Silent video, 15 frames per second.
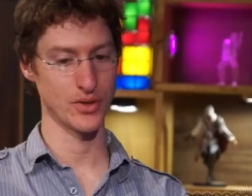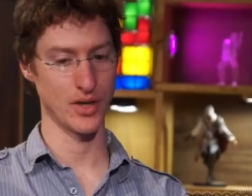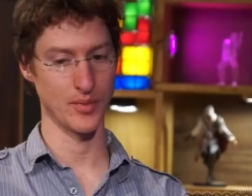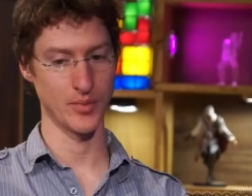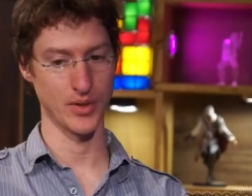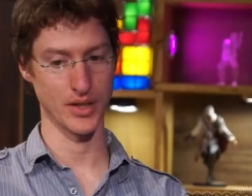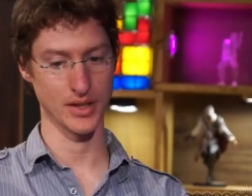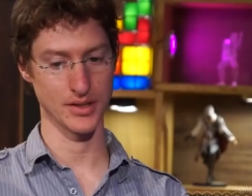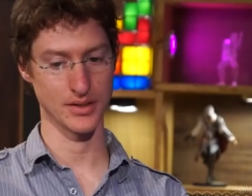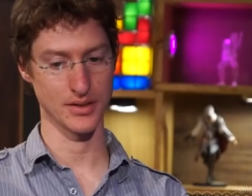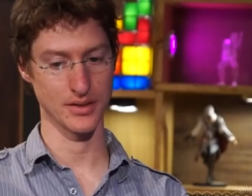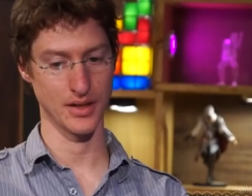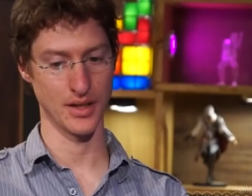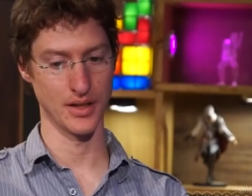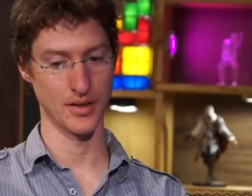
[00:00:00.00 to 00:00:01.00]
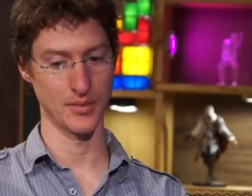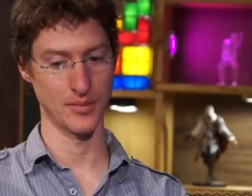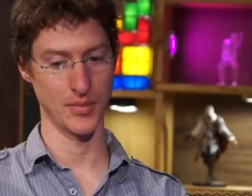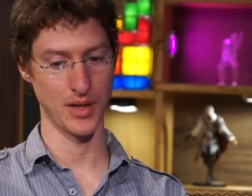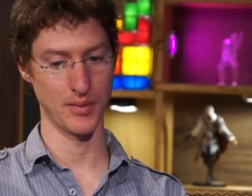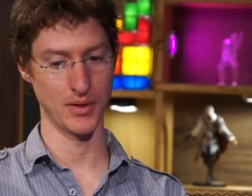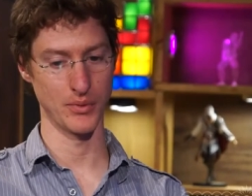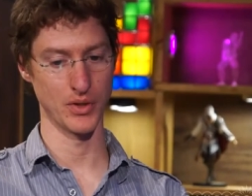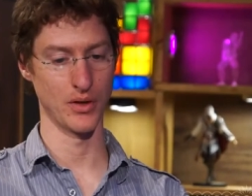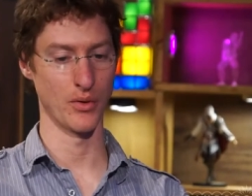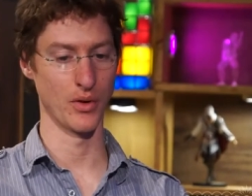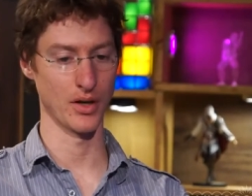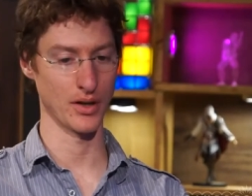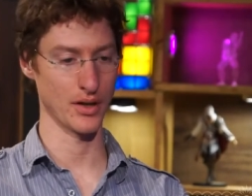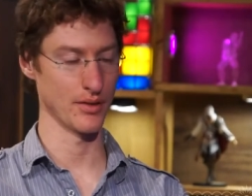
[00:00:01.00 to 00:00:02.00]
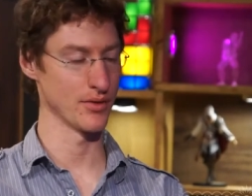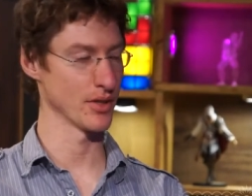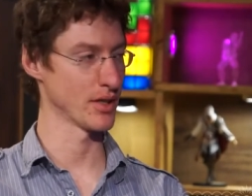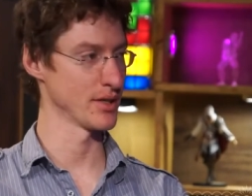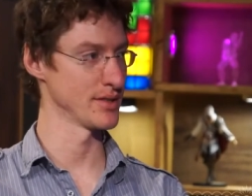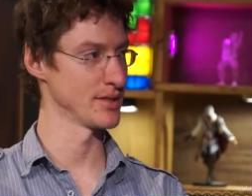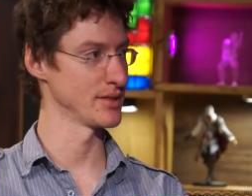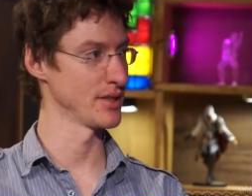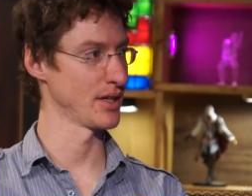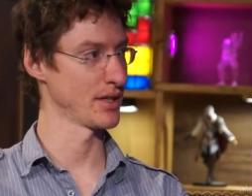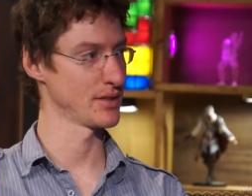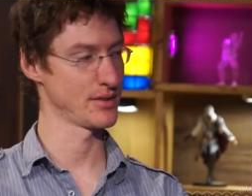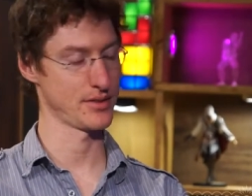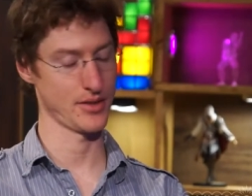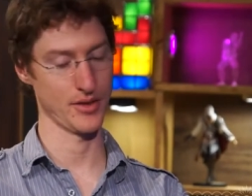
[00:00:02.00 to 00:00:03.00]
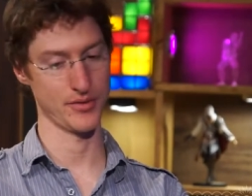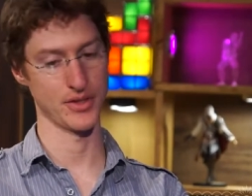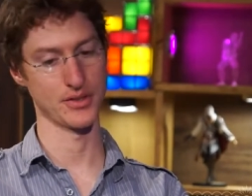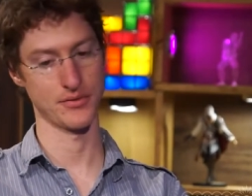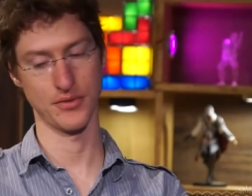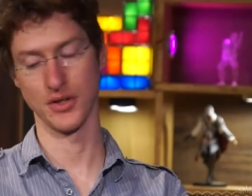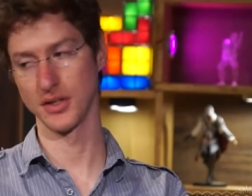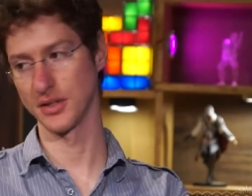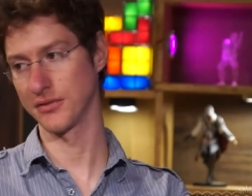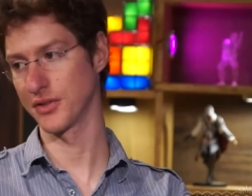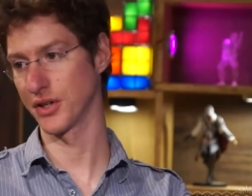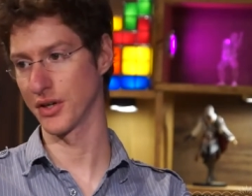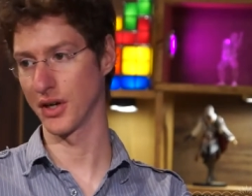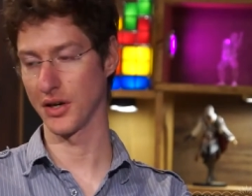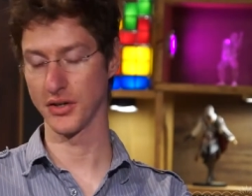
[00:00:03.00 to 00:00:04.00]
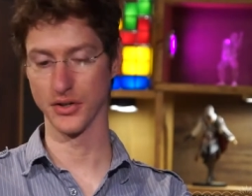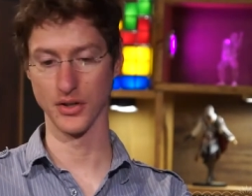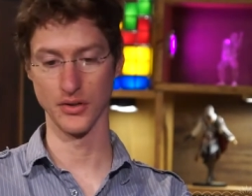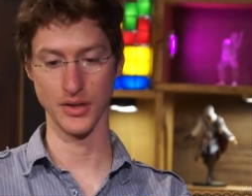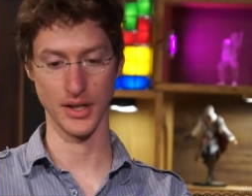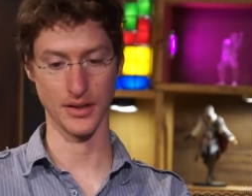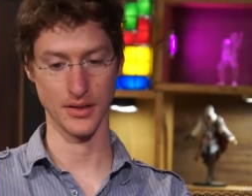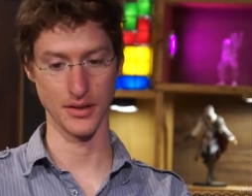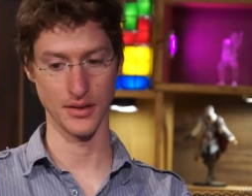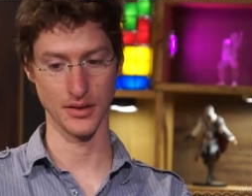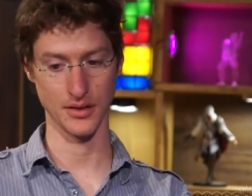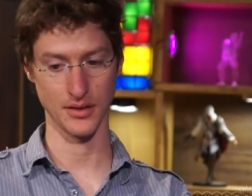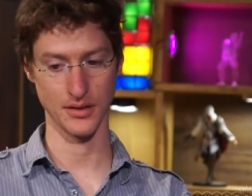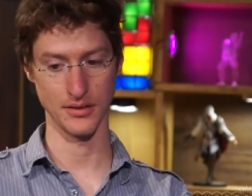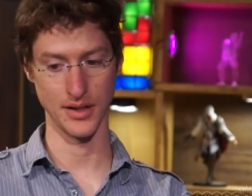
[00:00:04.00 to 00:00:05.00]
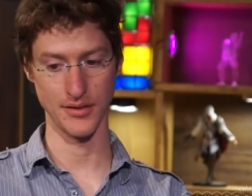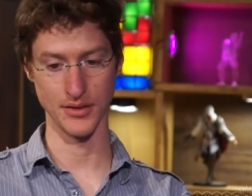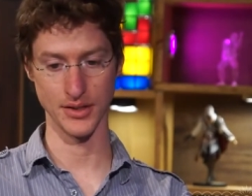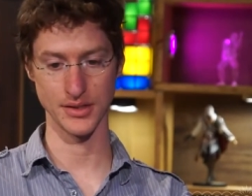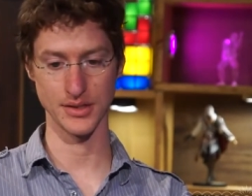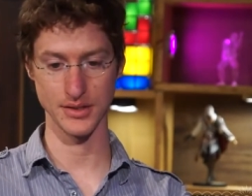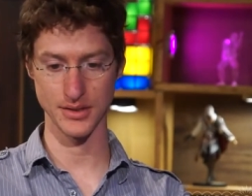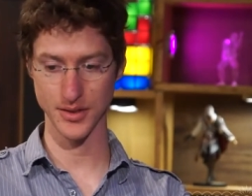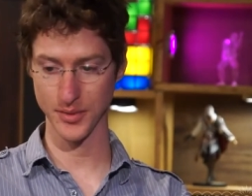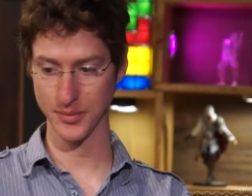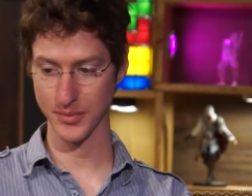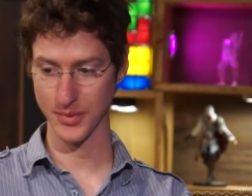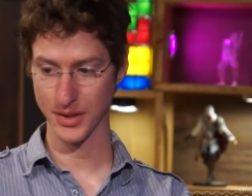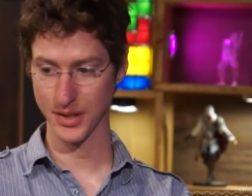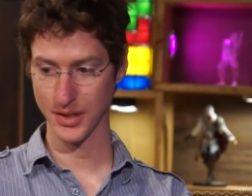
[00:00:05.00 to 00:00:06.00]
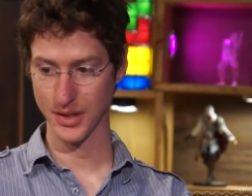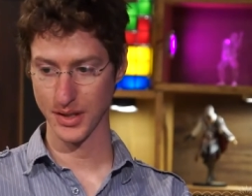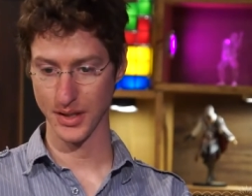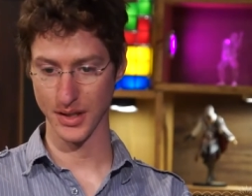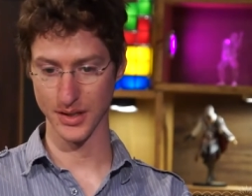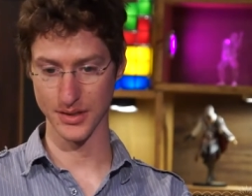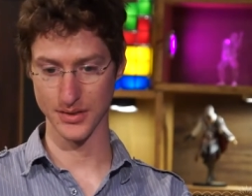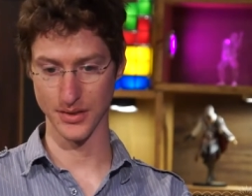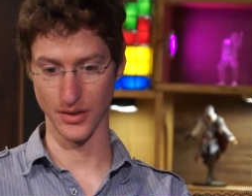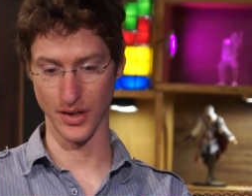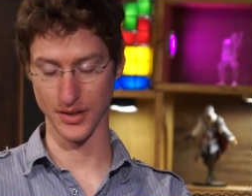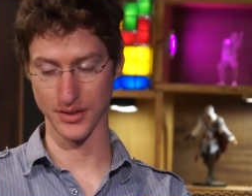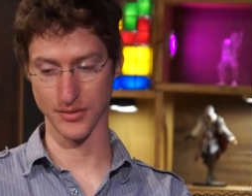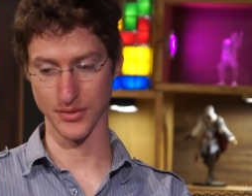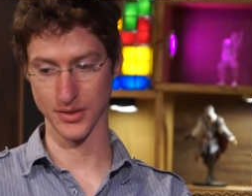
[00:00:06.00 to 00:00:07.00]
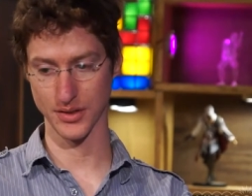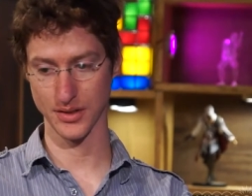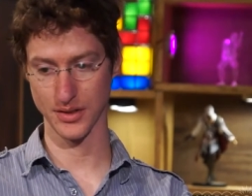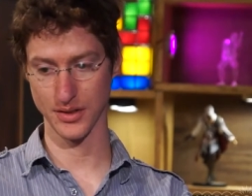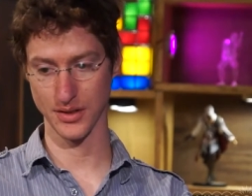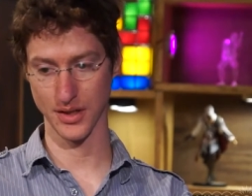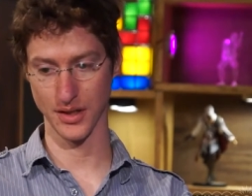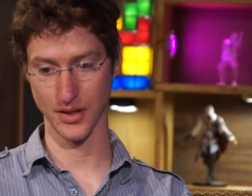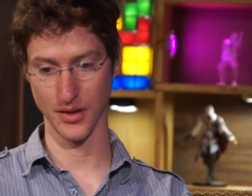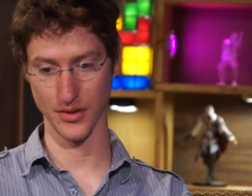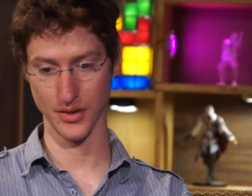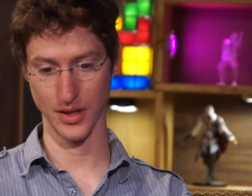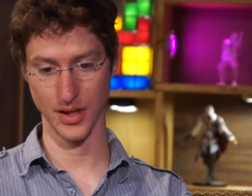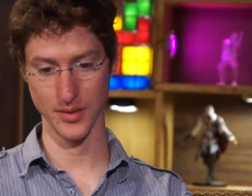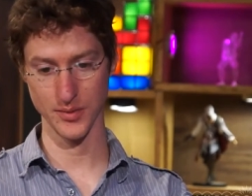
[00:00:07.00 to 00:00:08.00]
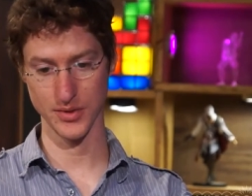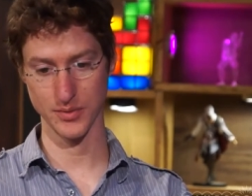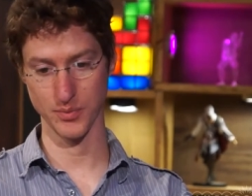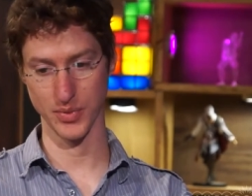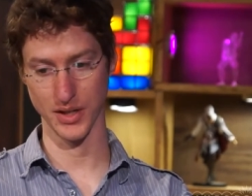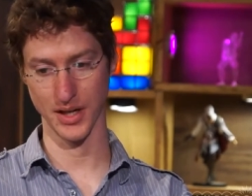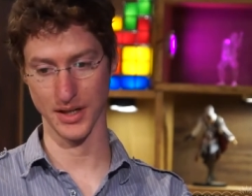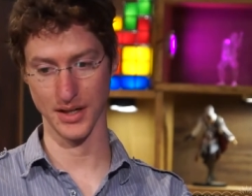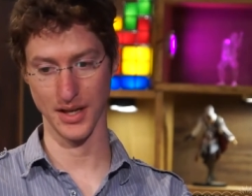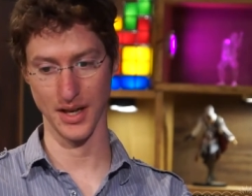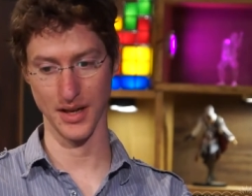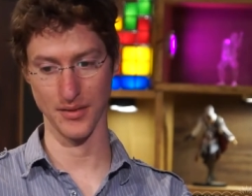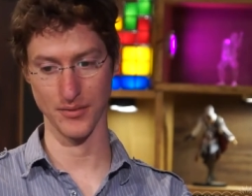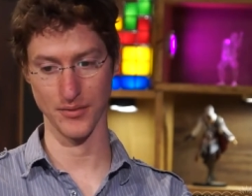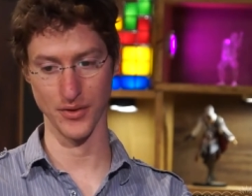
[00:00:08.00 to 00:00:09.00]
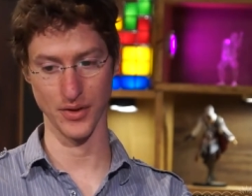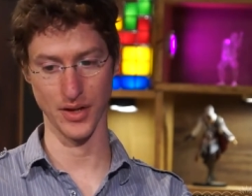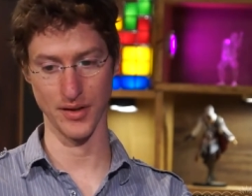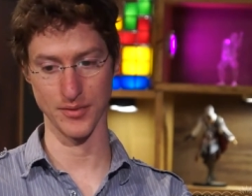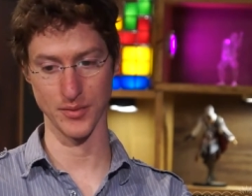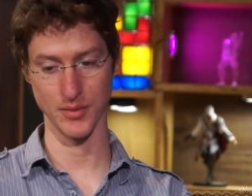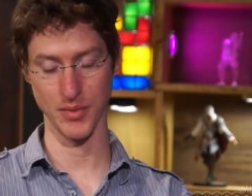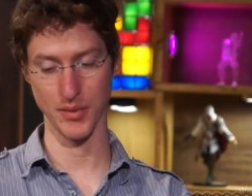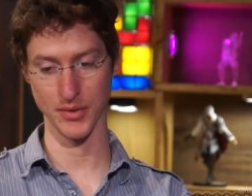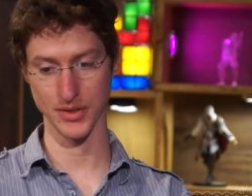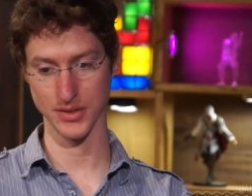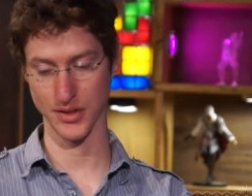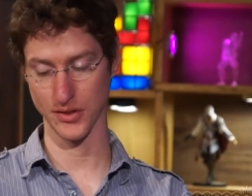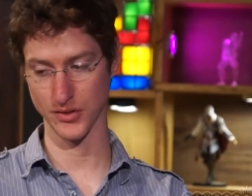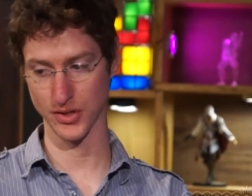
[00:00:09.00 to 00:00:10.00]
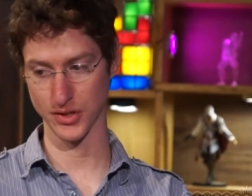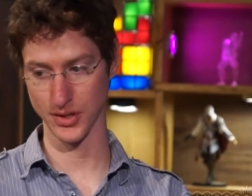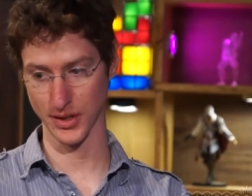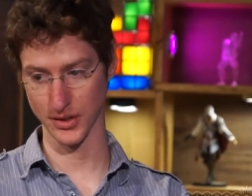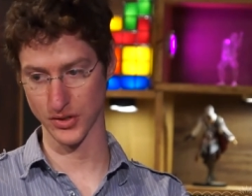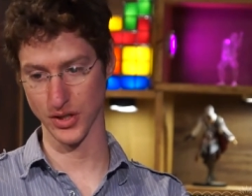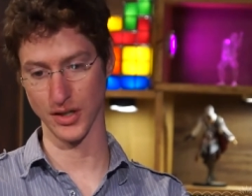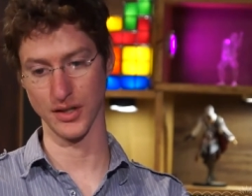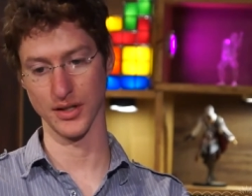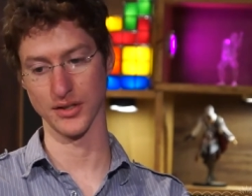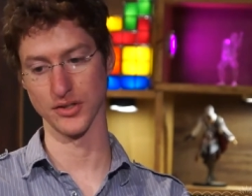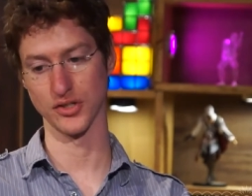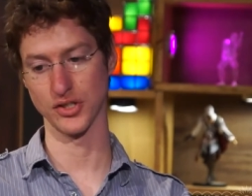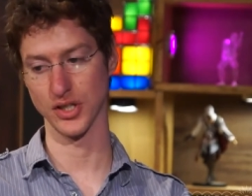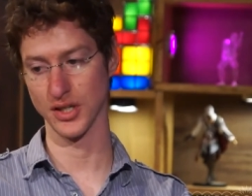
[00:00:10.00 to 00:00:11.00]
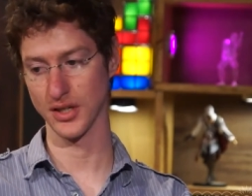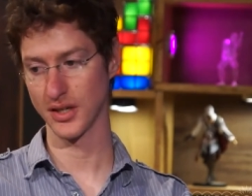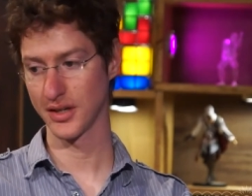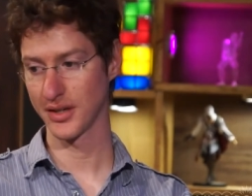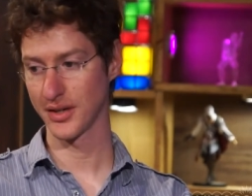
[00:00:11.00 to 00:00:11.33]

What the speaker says: complex, and maybe we don't want to cover it because it's like stuff that's fun to figure out on your own. Like the leveling system is a lot different than the other games, but I can't for the life of me. Maybe it's because I was just like jet lagged to shit.